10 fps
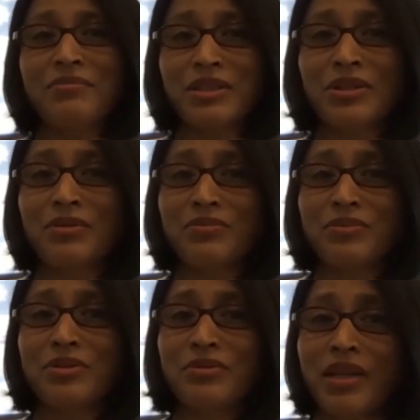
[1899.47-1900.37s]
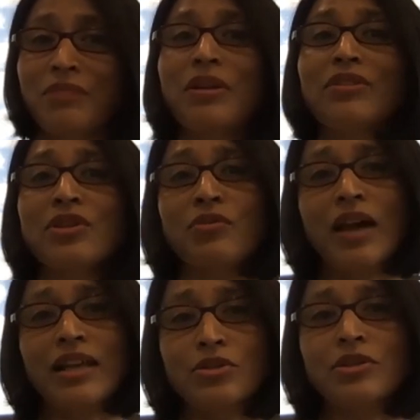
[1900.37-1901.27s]
you know, to really build on the
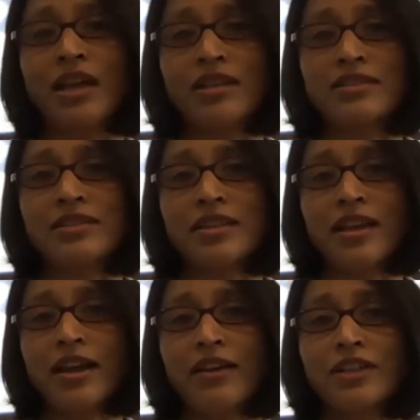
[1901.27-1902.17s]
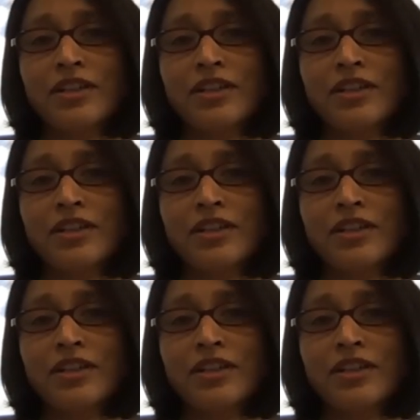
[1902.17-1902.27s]
value that they have.